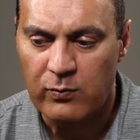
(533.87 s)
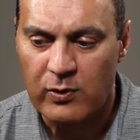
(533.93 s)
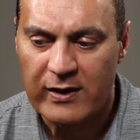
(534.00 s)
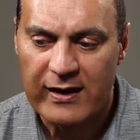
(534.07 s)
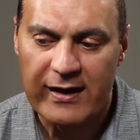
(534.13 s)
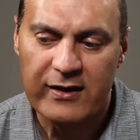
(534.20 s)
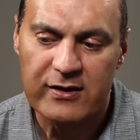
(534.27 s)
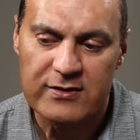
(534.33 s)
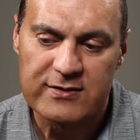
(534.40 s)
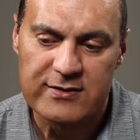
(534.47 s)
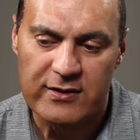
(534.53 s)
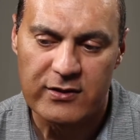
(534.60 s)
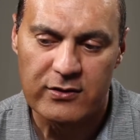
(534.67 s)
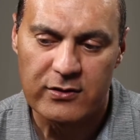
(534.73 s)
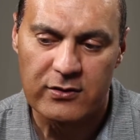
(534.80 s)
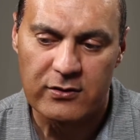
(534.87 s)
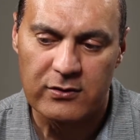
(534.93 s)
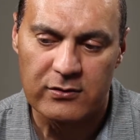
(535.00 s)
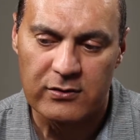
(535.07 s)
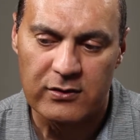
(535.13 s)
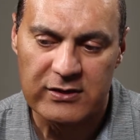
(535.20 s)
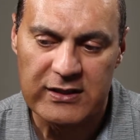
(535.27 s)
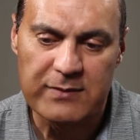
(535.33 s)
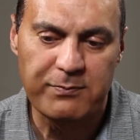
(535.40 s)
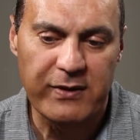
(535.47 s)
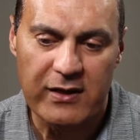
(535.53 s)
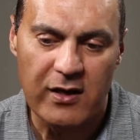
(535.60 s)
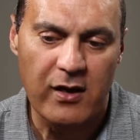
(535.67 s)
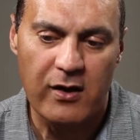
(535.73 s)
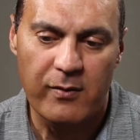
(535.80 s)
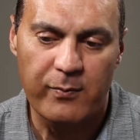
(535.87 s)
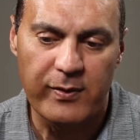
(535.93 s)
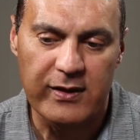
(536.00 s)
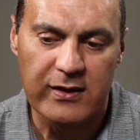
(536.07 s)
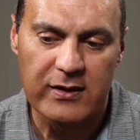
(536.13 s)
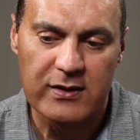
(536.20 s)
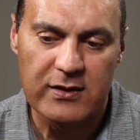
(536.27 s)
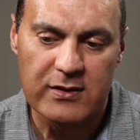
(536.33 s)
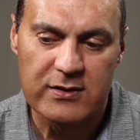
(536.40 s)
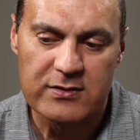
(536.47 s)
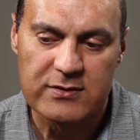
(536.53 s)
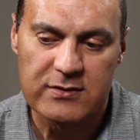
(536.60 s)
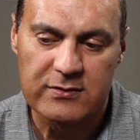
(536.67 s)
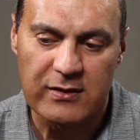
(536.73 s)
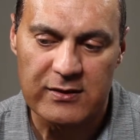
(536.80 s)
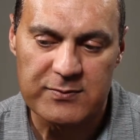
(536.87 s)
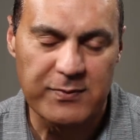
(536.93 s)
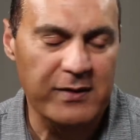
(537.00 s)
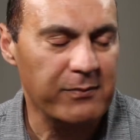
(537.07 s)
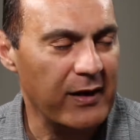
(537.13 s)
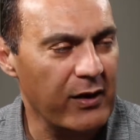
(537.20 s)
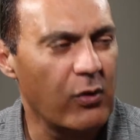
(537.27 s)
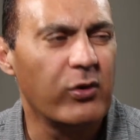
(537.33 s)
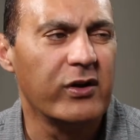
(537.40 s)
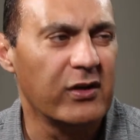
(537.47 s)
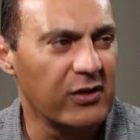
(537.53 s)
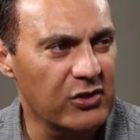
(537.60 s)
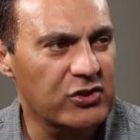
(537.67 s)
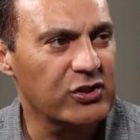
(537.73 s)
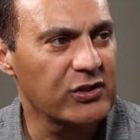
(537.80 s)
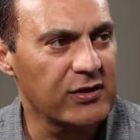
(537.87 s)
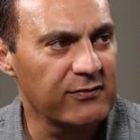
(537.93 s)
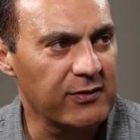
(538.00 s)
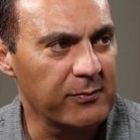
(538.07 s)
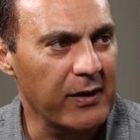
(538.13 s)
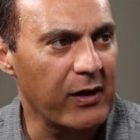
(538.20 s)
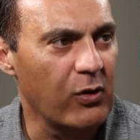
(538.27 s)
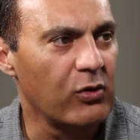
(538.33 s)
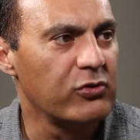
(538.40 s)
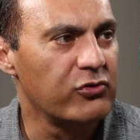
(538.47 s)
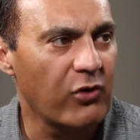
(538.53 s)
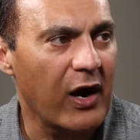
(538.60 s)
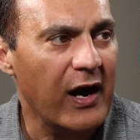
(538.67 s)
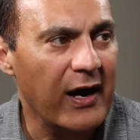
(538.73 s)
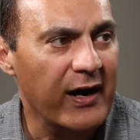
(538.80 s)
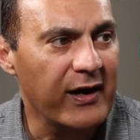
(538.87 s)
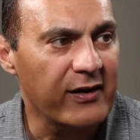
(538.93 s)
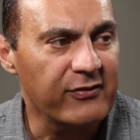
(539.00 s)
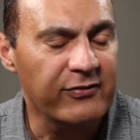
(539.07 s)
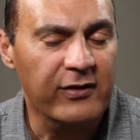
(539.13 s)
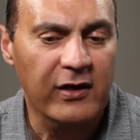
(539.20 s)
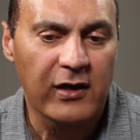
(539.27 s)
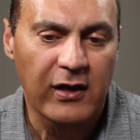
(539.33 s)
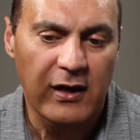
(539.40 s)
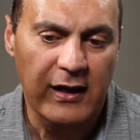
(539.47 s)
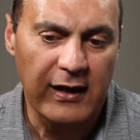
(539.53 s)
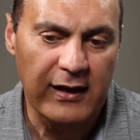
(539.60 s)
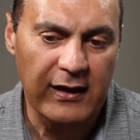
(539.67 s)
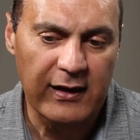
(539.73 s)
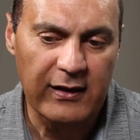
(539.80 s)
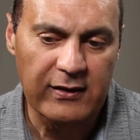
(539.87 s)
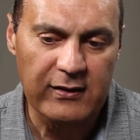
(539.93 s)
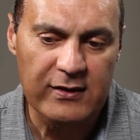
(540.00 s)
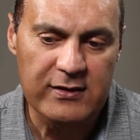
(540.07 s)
what I consider keeping up has been my own initiative and my own drive. And